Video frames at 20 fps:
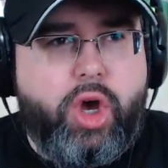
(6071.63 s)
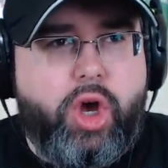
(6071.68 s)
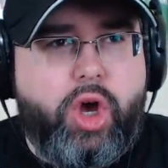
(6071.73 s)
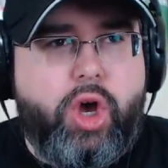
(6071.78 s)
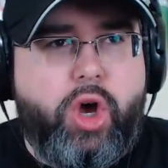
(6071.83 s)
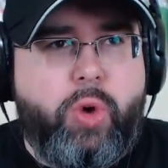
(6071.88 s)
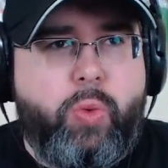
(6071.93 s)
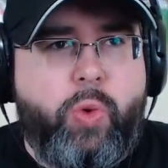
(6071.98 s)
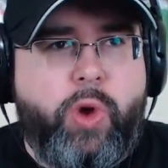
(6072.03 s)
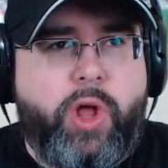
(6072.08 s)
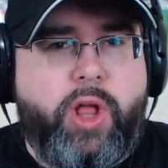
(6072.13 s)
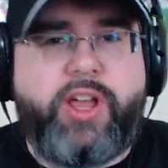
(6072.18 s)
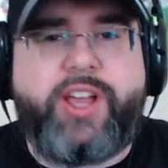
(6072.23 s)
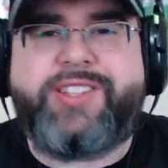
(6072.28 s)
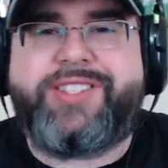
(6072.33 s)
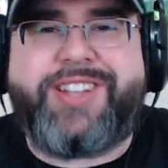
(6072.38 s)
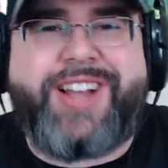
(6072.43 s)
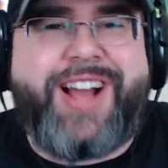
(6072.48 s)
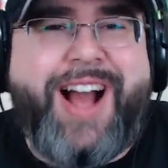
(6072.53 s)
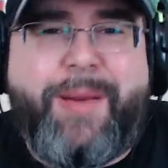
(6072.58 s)
Oh, well, it's
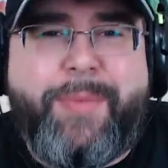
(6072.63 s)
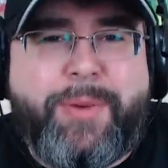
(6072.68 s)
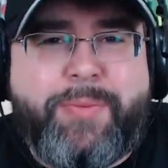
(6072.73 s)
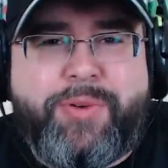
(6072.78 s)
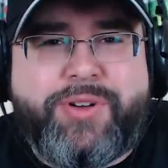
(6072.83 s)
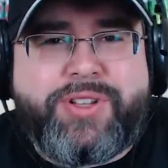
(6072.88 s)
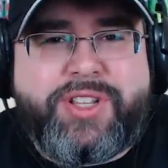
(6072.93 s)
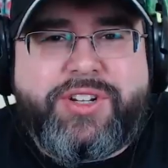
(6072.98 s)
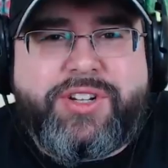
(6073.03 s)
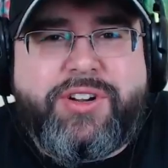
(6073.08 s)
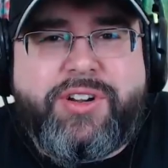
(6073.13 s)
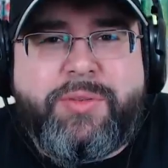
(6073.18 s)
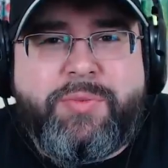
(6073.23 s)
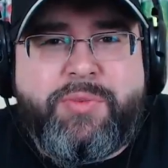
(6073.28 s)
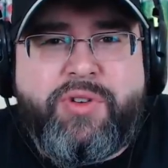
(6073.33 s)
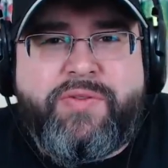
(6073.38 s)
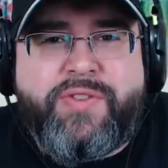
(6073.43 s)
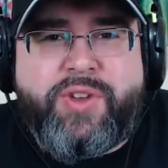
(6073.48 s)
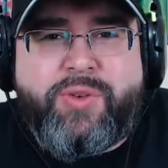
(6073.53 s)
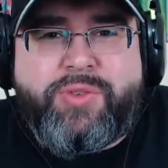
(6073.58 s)
a comic book that's sharing a
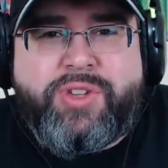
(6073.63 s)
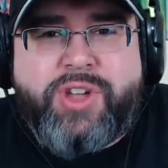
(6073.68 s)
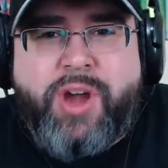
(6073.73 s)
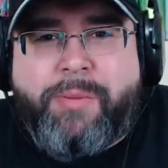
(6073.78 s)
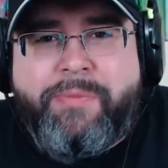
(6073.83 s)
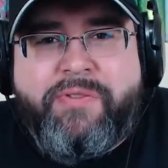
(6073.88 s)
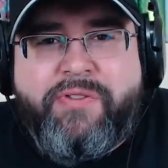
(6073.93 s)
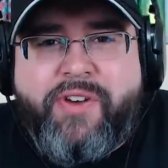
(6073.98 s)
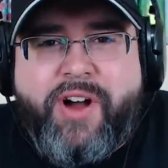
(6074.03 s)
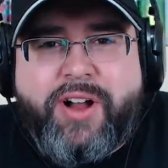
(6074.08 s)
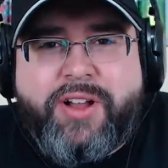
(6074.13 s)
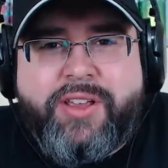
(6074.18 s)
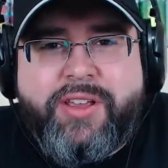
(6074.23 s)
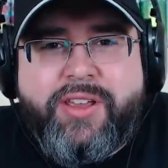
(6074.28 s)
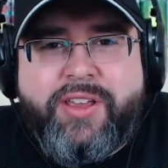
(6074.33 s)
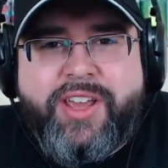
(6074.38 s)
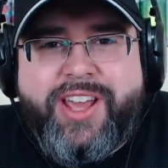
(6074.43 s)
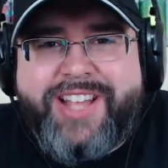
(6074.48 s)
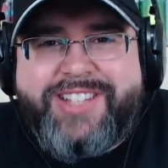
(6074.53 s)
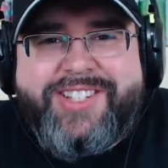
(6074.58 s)
movie. You dumb fuck.
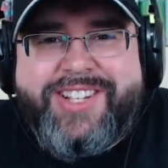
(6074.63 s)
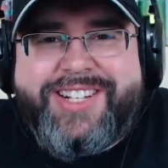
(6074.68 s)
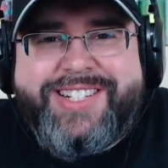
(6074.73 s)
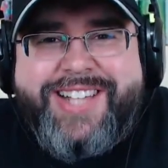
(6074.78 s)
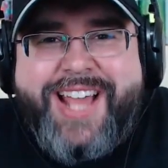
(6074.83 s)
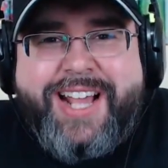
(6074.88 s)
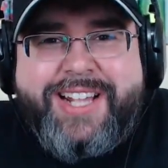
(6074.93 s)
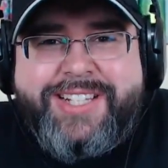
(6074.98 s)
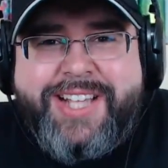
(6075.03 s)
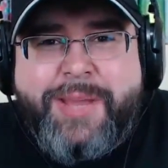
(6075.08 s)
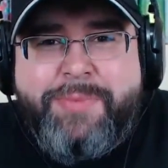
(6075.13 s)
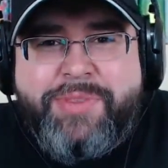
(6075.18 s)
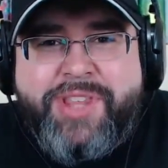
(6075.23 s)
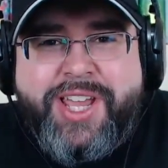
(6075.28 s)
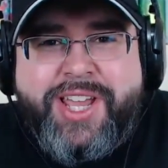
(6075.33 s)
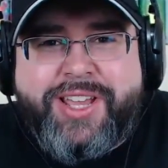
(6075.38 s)
It's yeah. the exact and same. I, I,